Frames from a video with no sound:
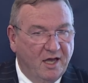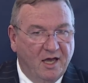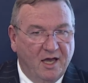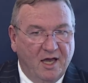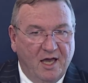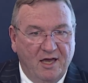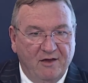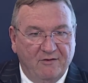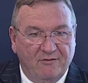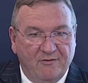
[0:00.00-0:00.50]

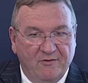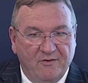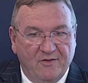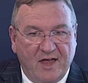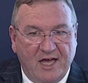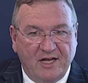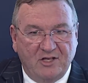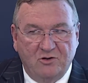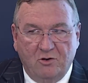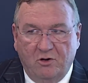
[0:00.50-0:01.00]
if
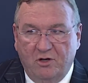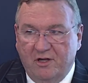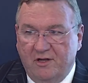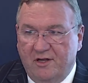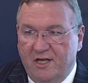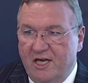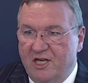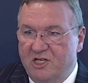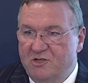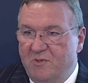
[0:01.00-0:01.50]
that's all at
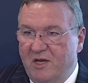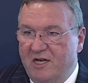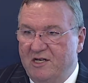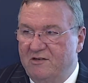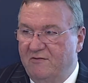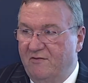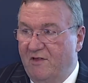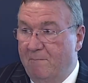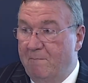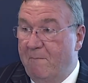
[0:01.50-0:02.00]
the expense
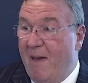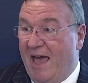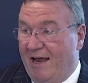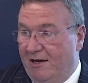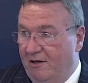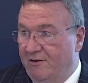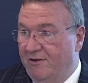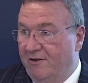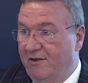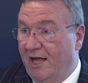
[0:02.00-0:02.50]
of the
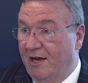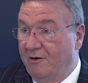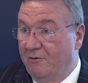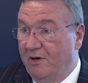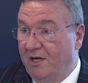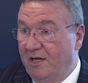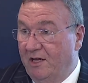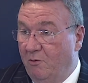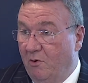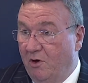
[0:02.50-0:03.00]
battle that they
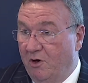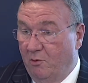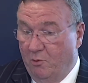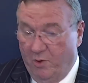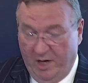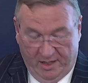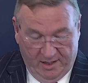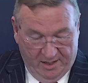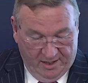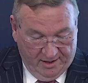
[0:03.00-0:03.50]
really want to
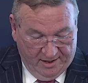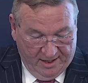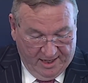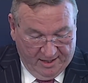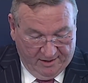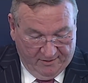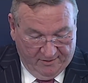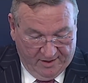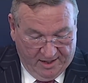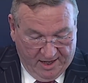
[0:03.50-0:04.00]
win at the
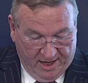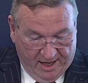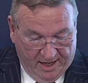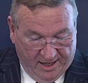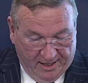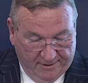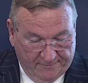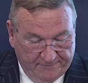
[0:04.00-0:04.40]
end of the day.